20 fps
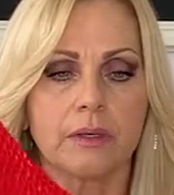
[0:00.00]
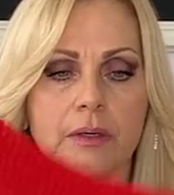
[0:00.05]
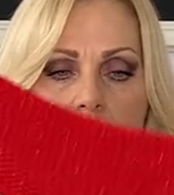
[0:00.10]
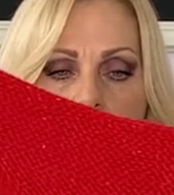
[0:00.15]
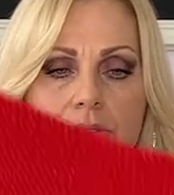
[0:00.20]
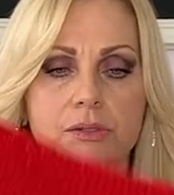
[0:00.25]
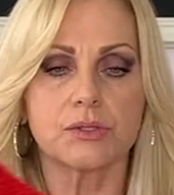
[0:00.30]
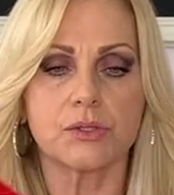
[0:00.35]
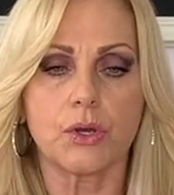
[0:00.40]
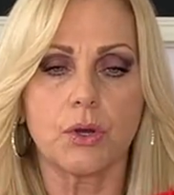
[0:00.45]

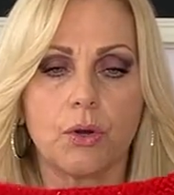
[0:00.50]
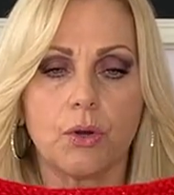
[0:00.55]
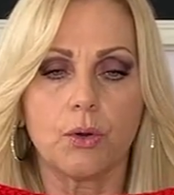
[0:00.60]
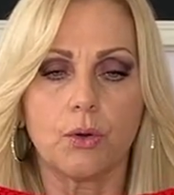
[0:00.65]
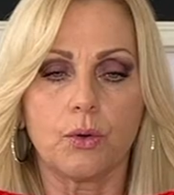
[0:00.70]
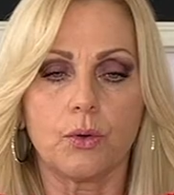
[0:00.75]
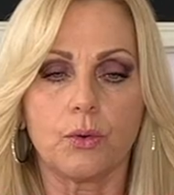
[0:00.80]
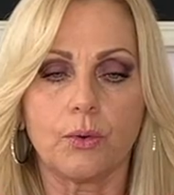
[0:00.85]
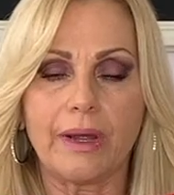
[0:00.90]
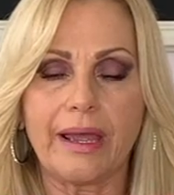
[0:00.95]

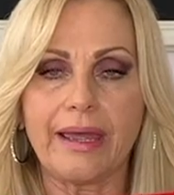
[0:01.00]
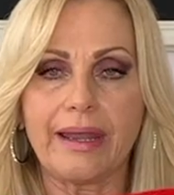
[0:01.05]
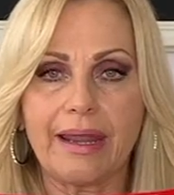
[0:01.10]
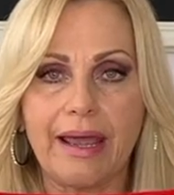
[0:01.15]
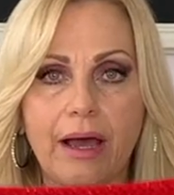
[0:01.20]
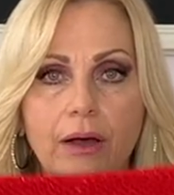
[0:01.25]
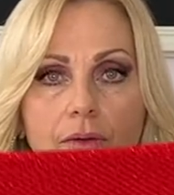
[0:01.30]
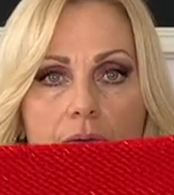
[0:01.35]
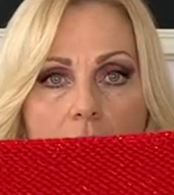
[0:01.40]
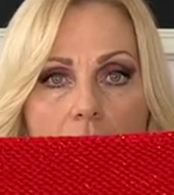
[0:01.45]
So, and
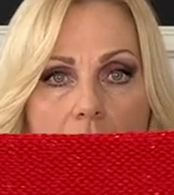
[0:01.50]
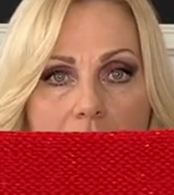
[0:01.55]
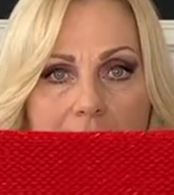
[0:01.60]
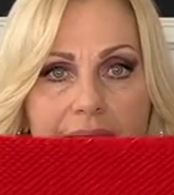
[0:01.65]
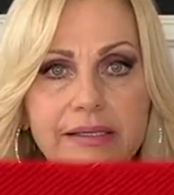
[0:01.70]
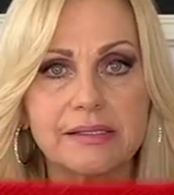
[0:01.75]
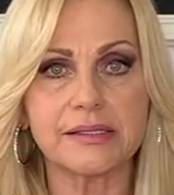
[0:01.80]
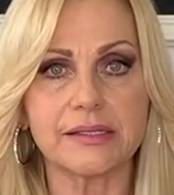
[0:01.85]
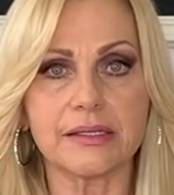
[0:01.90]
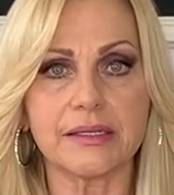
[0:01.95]
how long
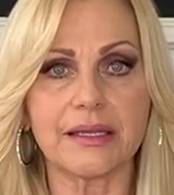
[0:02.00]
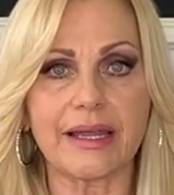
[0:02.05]
is it?